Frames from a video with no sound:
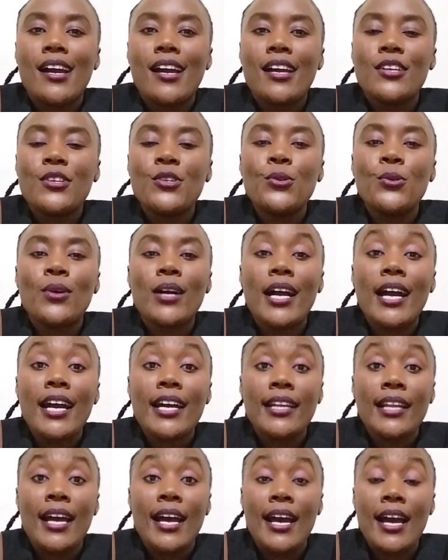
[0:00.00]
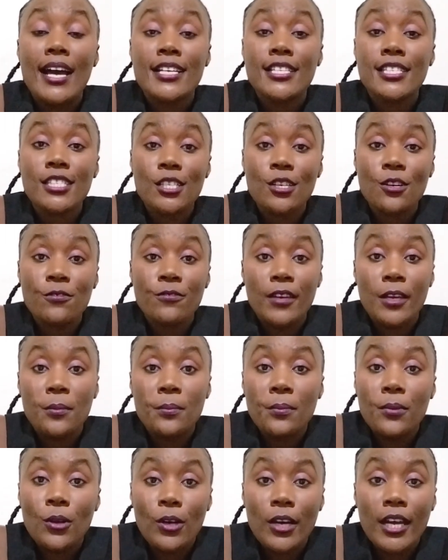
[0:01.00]
you are a
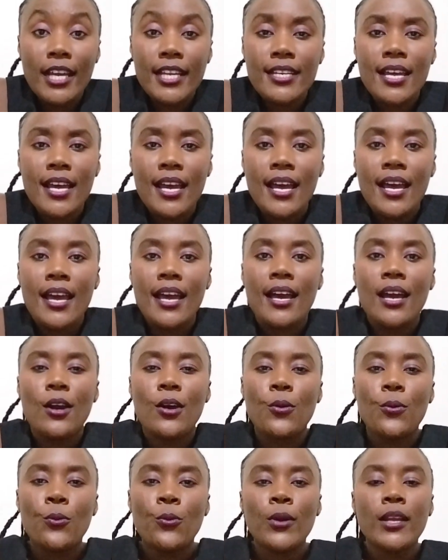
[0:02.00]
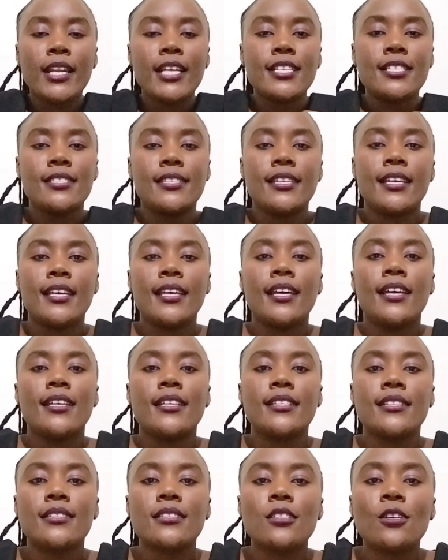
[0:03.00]
self-employed. When I say
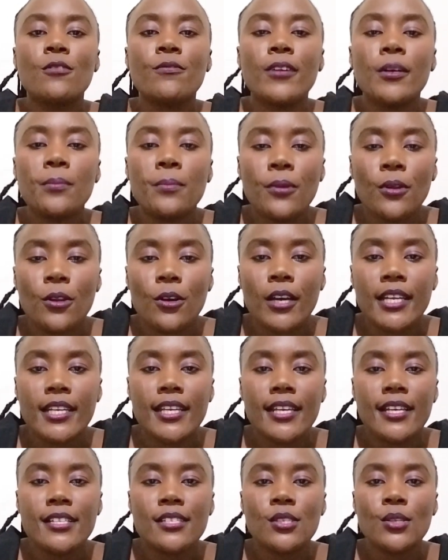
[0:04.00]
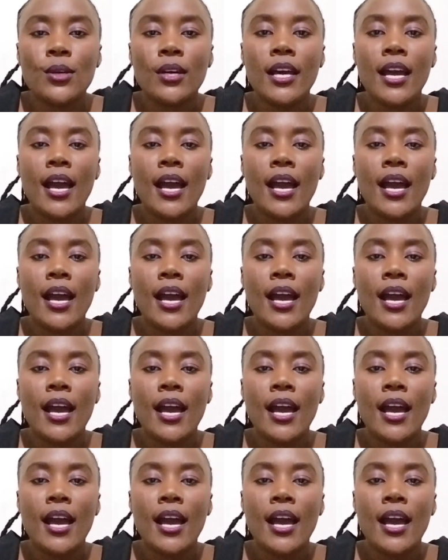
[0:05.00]
self-employed, it's